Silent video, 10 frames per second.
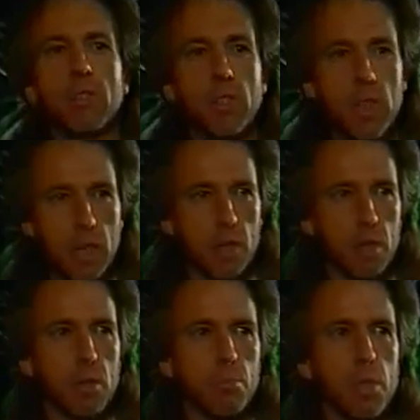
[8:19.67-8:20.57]

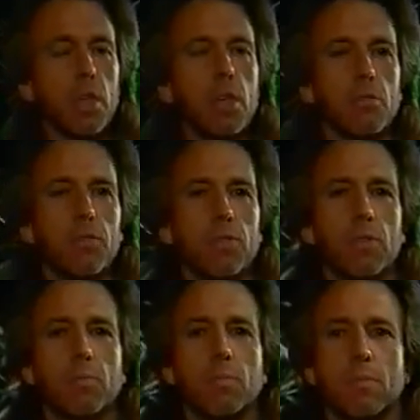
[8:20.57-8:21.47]
Essene belief
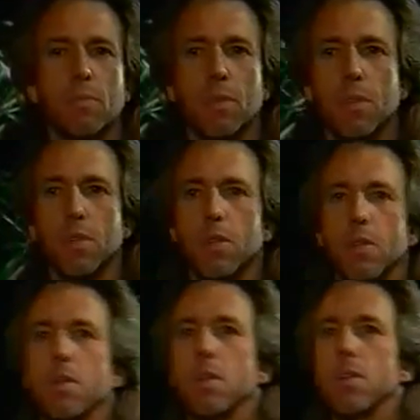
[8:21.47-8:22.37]

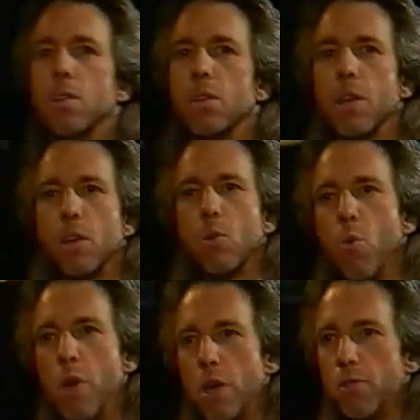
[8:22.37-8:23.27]
that
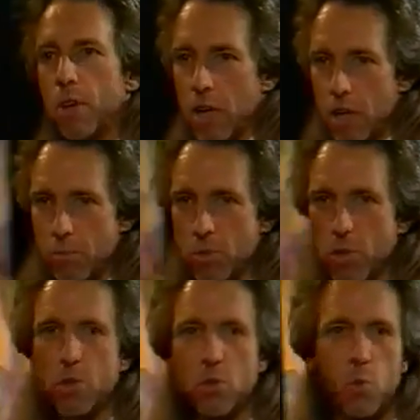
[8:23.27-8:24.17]
we have come
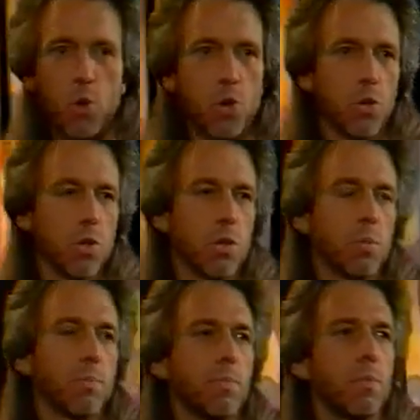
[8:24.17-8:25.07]
to this world
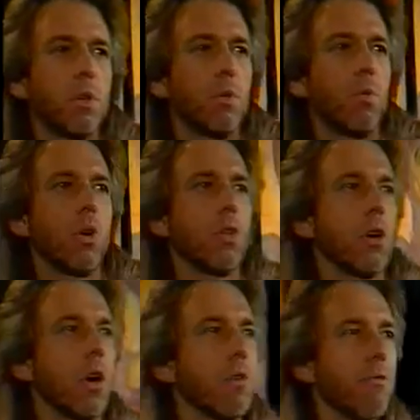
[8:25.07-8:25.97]
where
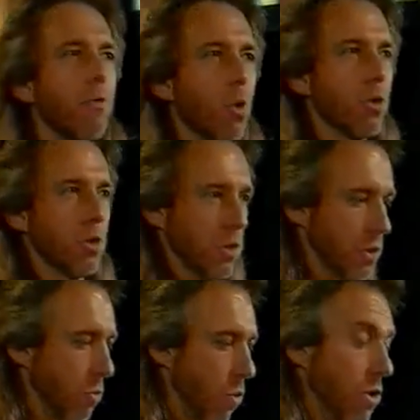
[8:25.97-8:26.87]
there are forces
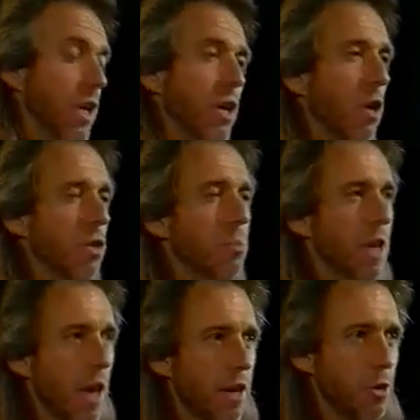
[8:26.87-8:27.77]
at work. They call them
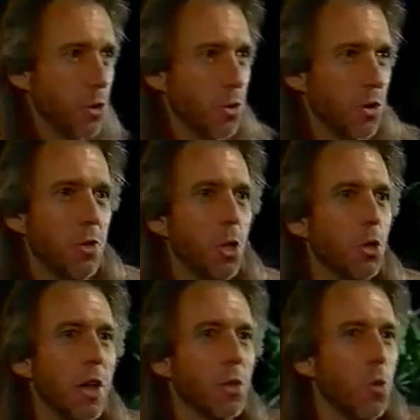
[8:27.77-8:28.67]
the angels. If you don't
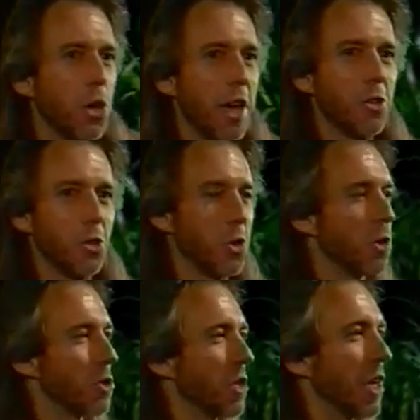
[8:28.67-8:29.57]
like the word angel, you
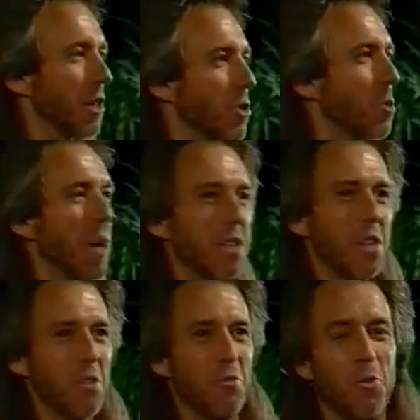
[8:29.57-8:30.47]
can say
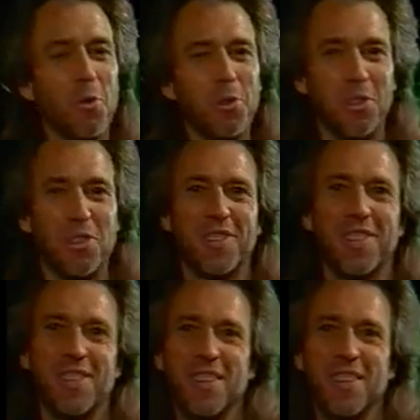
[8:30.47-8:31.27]
electromagnetic forces.